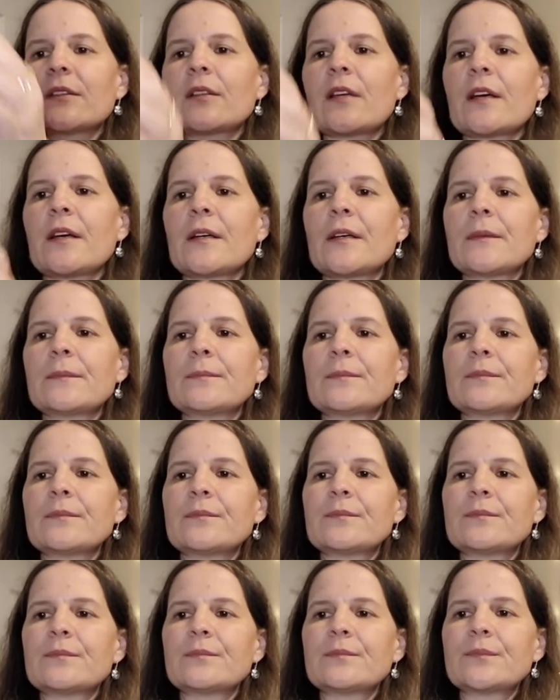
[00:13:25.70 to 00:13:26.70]
Um,
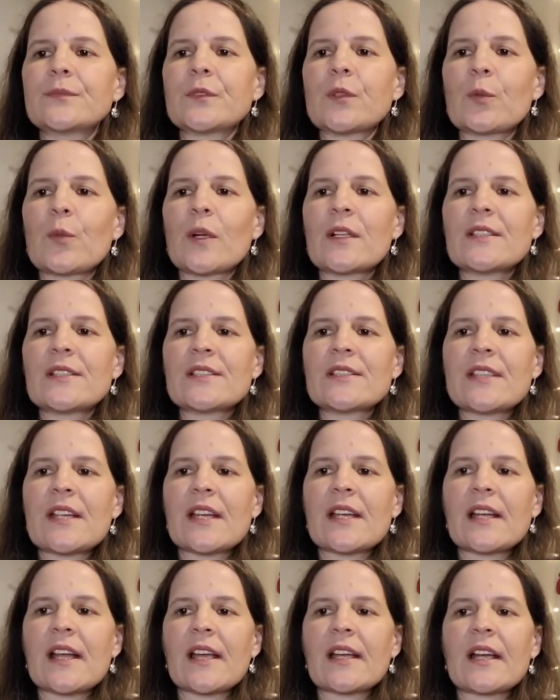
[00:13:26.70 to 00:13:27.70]
the ones
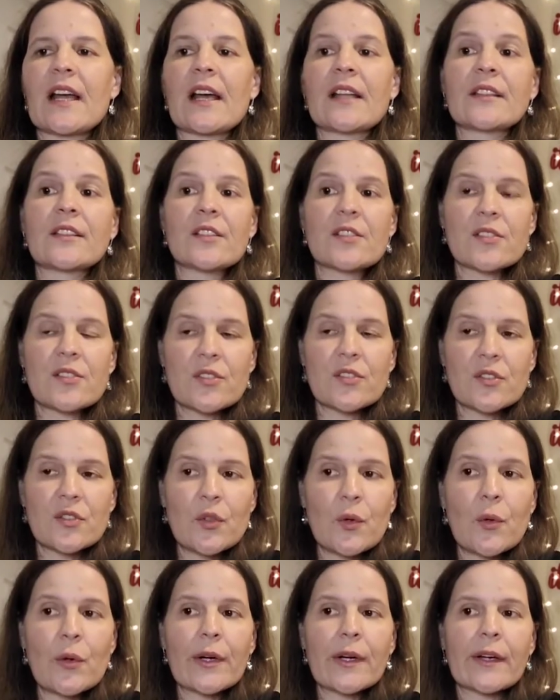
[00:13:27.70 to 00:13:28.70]
that I got in the
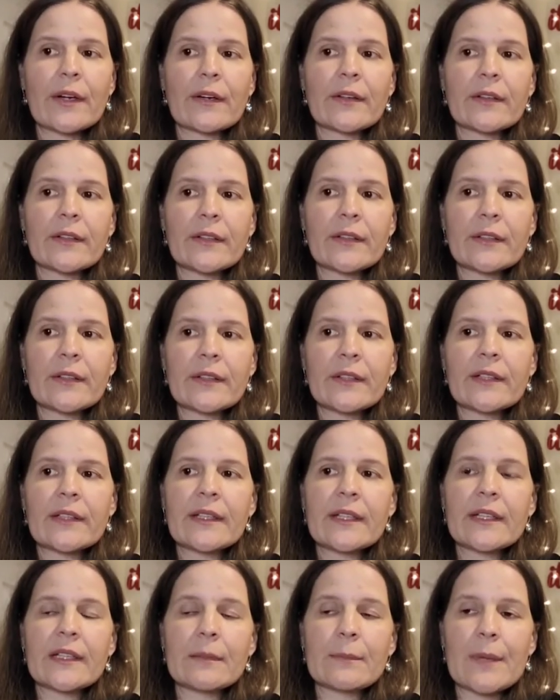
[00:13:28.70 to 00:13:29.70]
store,
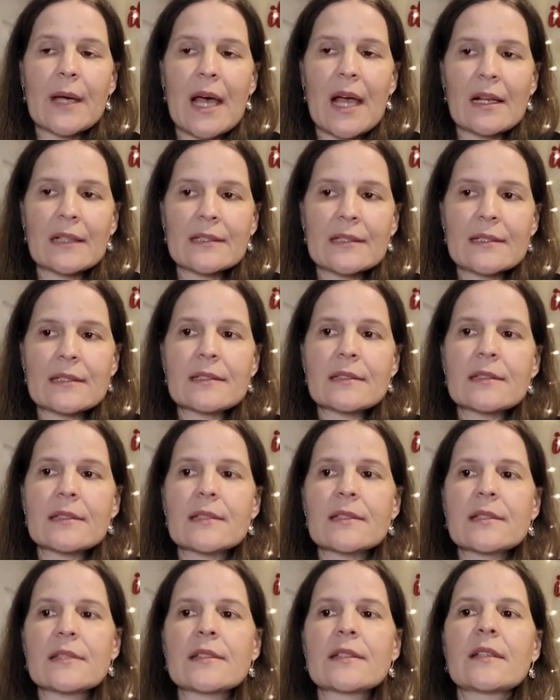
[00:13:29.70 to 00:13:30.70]
in the
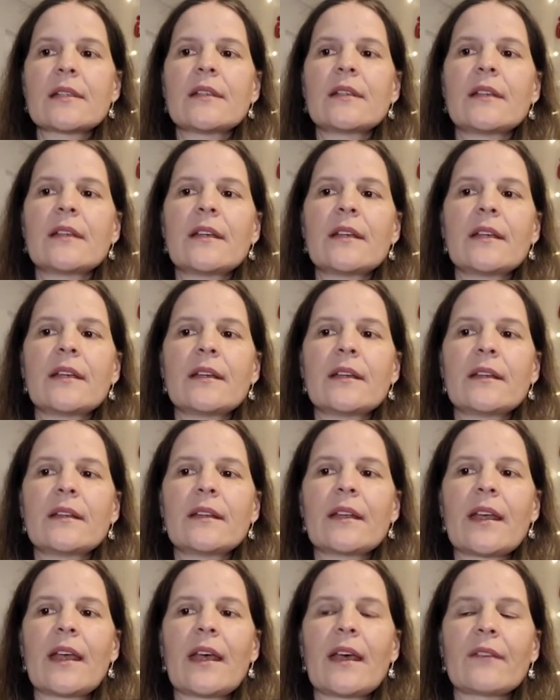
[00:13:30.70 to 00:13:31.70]
boxes,
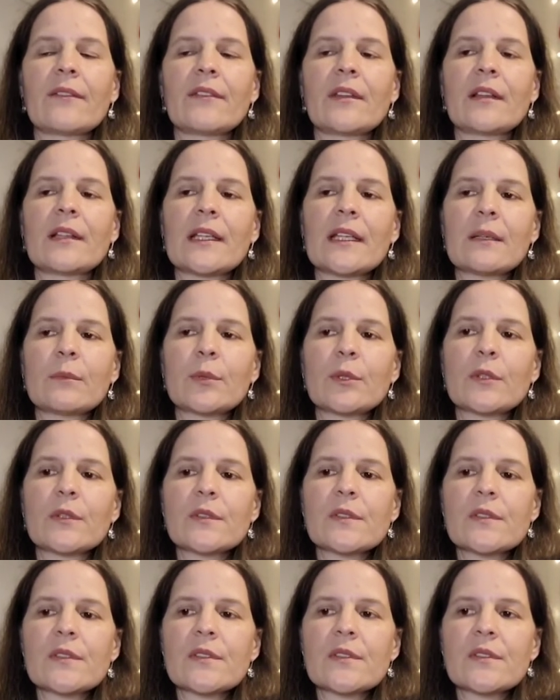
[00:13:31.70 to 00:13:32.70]
have the
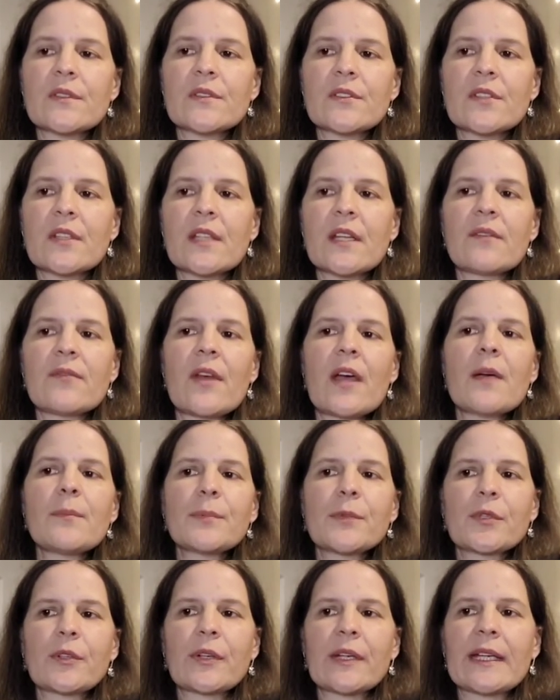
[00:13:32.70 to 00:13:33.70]
labels. So they've
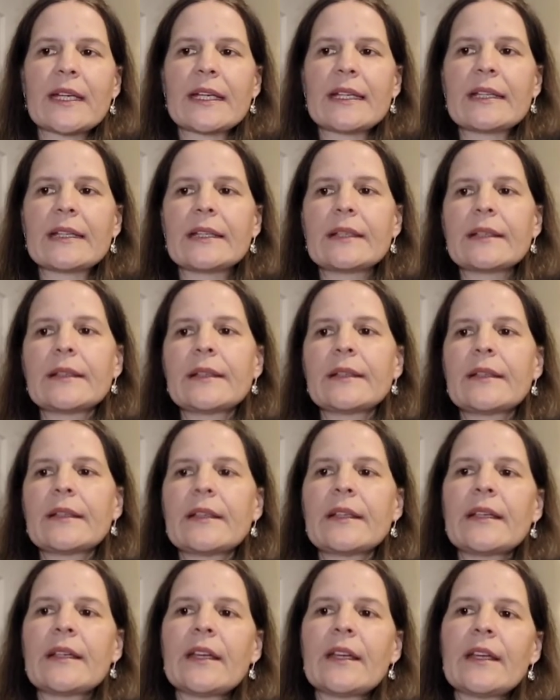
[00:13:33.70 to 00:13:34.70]
upgraded
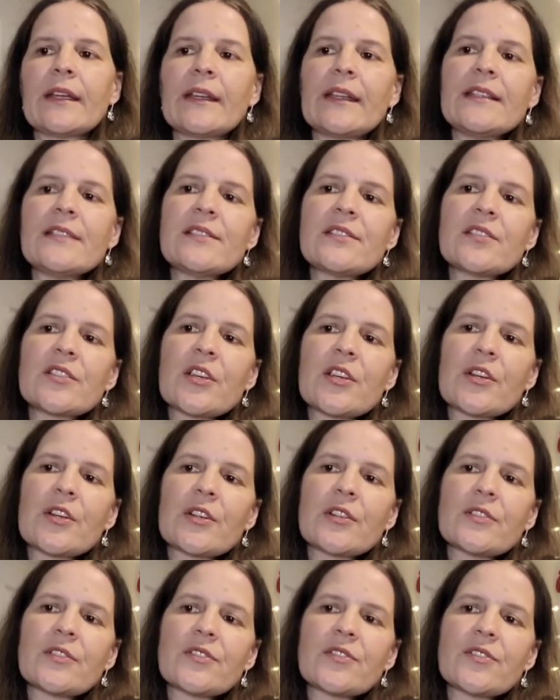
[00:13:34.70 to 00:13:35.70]
this
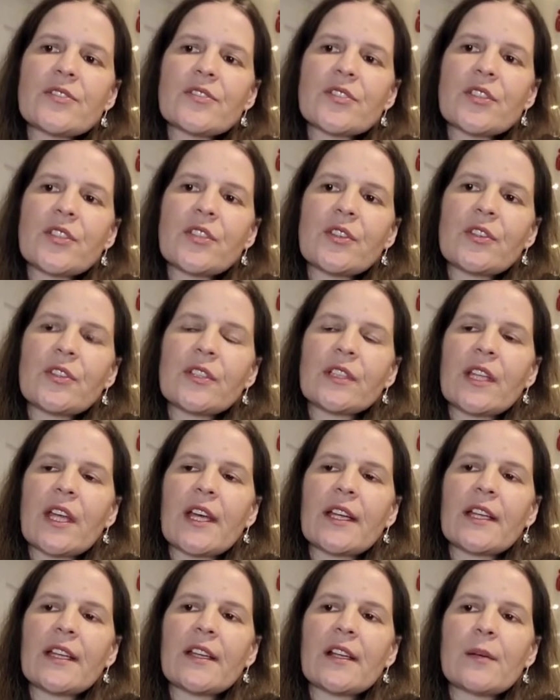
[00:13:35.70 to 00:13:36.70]
turns so you can
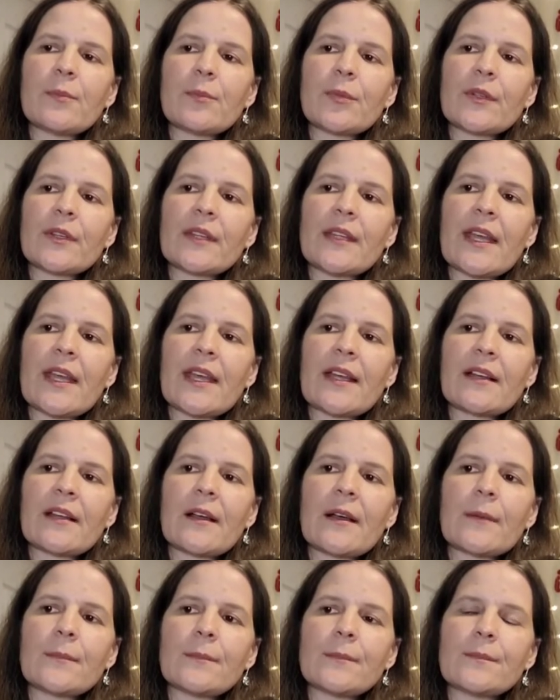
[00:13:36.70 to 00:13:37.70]
line it up with that
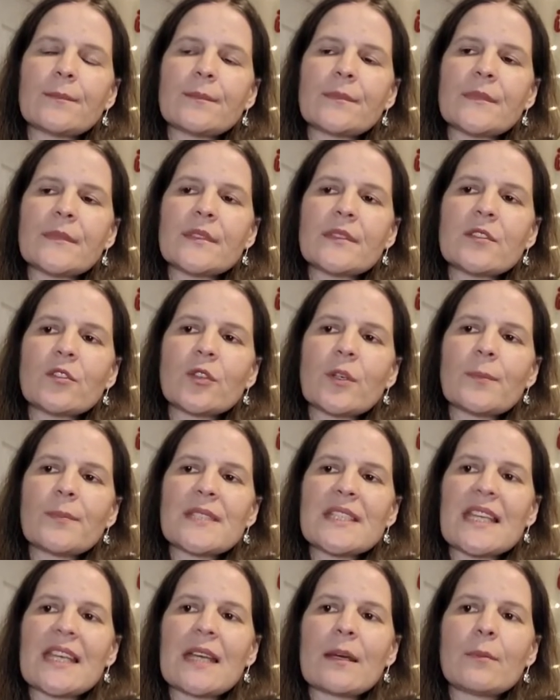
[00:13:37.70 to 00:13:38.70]
um, grip
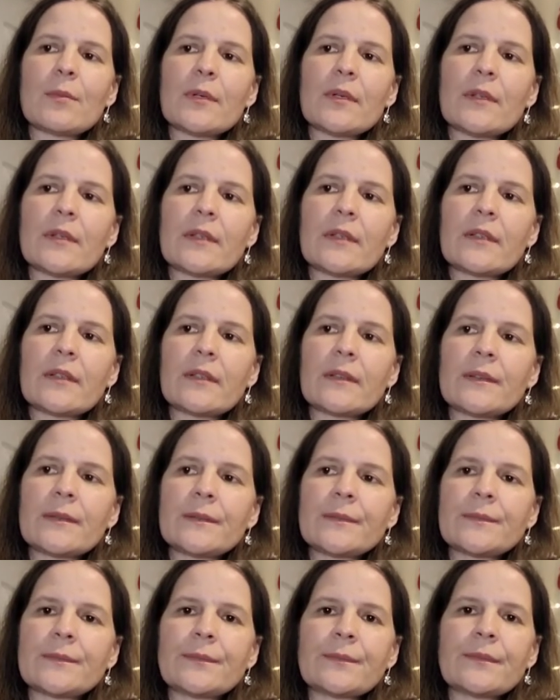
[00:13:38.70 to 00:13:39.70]
tab.
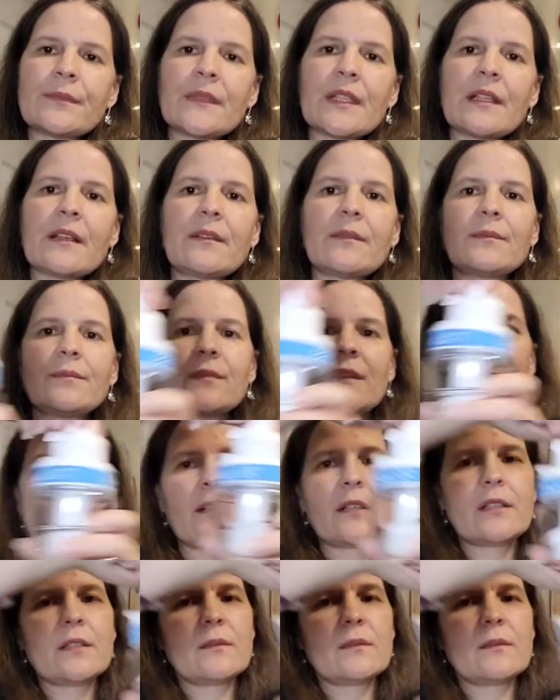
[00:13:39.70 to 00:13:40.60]
Um, I'm